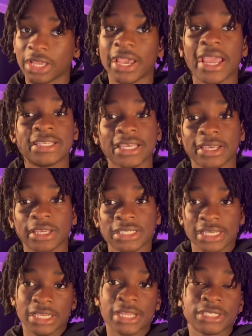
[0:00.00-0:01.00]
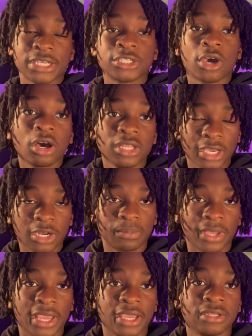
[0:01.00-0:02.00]
It's calling out a
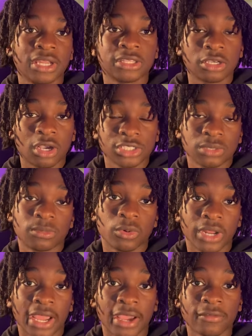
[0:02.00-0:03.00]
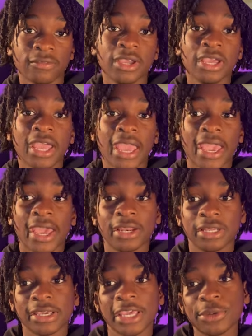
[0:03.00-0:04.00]
pain that the customer would have, and
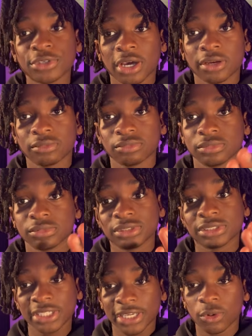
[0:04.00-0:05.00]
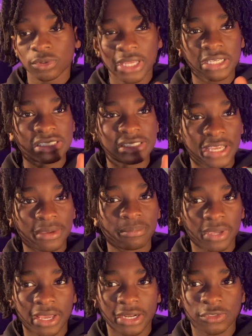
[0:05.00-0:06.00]
it keeps on sticking with that same
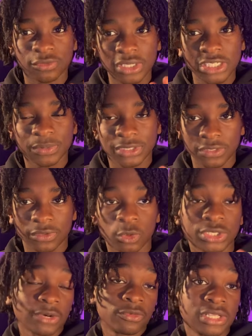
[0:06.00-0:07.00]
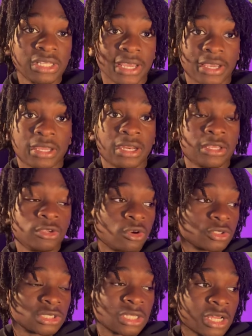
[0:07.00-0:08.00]
pain. It's really specific, which I really like. And
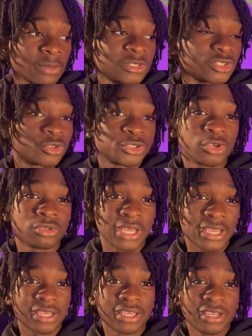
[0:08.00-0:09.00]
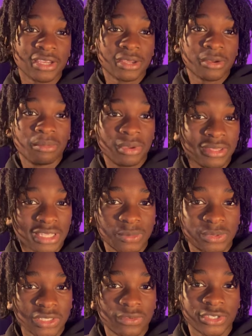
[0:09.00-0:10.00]
a lot of business owners don't like being that
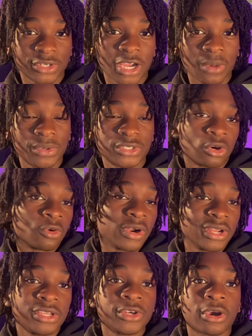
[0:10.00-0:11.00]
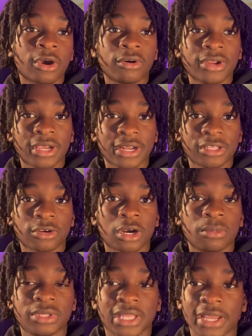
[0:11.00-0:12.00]
specific in their copy. So you're already ahead of the curve
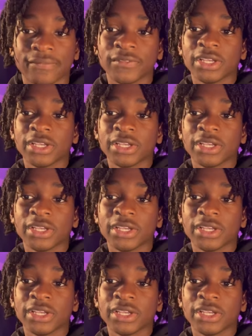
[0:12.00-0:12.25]
with that.